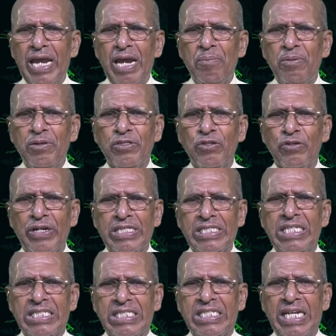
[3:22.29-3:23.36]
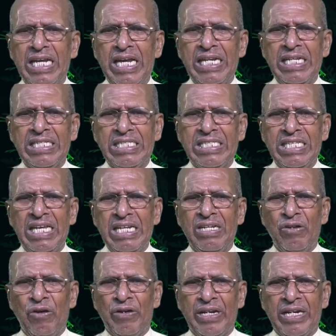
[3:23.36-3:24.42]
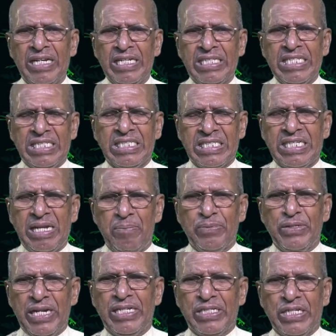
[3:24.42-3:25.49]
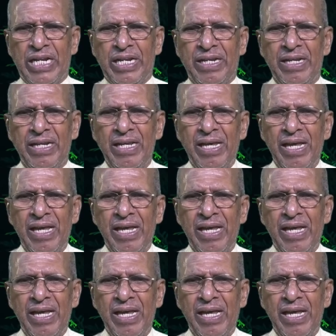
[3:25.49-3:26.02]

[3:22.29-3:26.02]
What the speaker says: able to resist any sin or resist temptation,